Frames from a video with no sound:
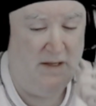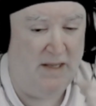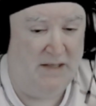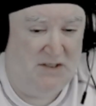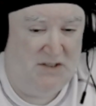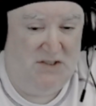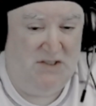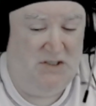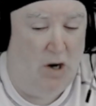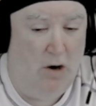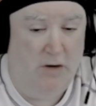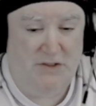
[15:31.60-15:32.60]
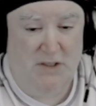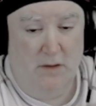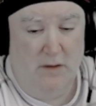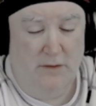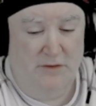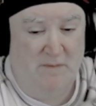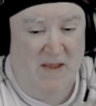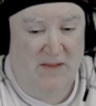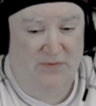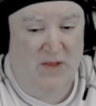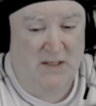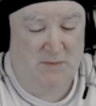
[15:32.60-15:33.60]
It's a start to
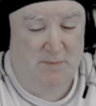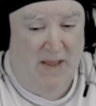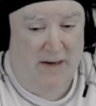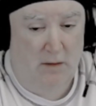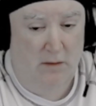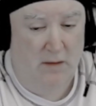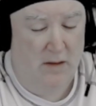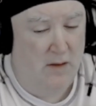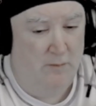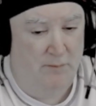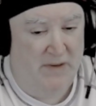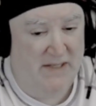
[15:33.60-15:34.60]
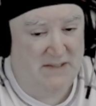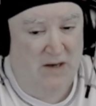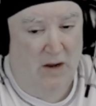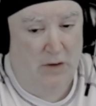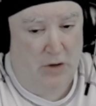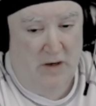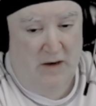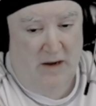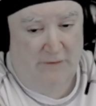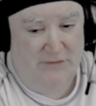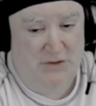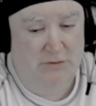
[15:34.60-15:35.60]
make things better, but it's not good
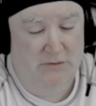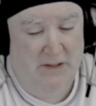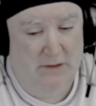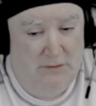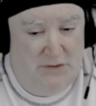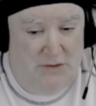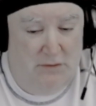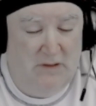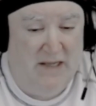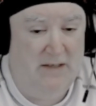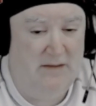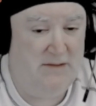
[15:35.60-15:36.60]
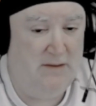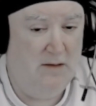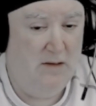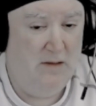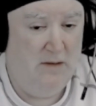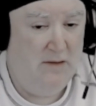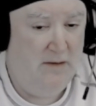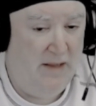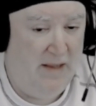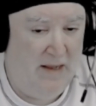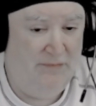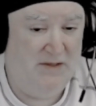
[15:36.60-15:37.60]
enough. Too little, too late.
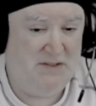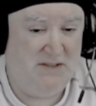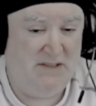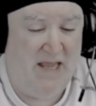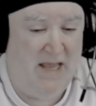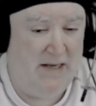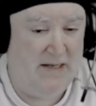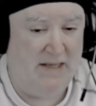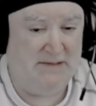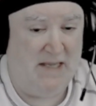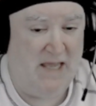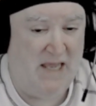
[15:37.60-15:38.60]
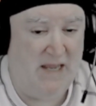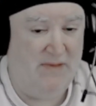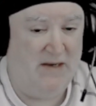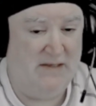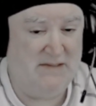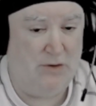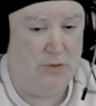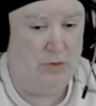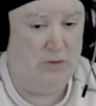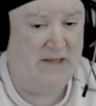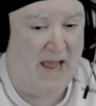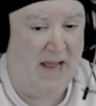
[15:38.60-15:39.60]
This is again is a game that is an
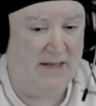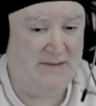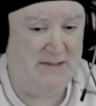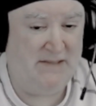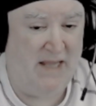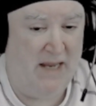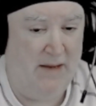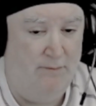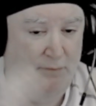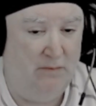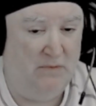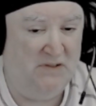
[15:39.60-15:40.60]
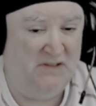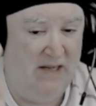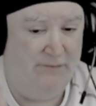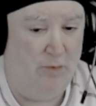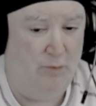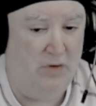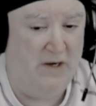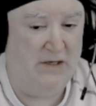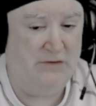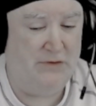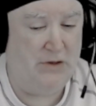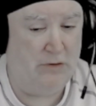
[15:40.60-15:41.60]
early access game, but was never put
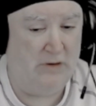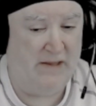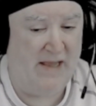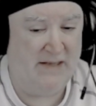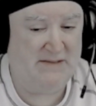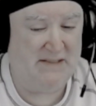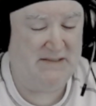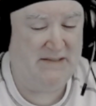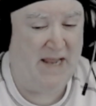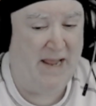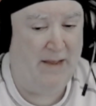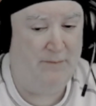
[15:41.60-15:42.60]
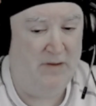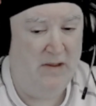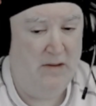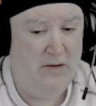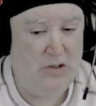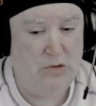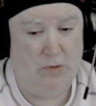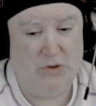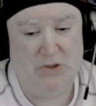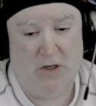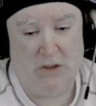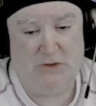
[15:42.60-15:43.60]
into the early access tab. You were
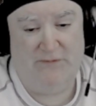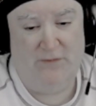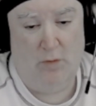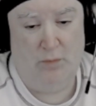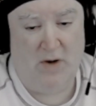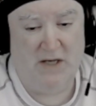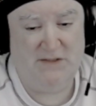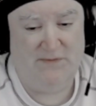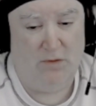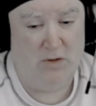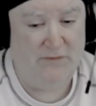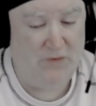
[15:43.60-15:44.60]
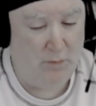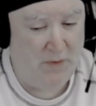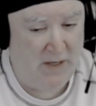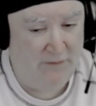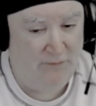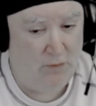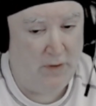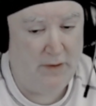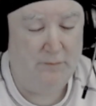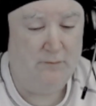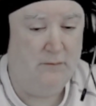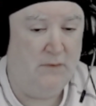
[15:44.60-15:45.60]
charged full price for it if you paid for it,
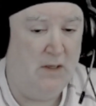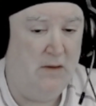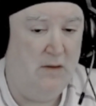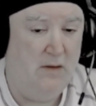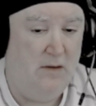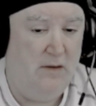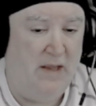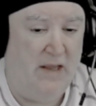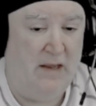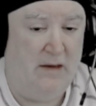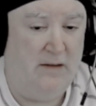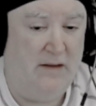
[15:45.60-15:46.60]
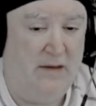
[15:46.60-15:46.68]
and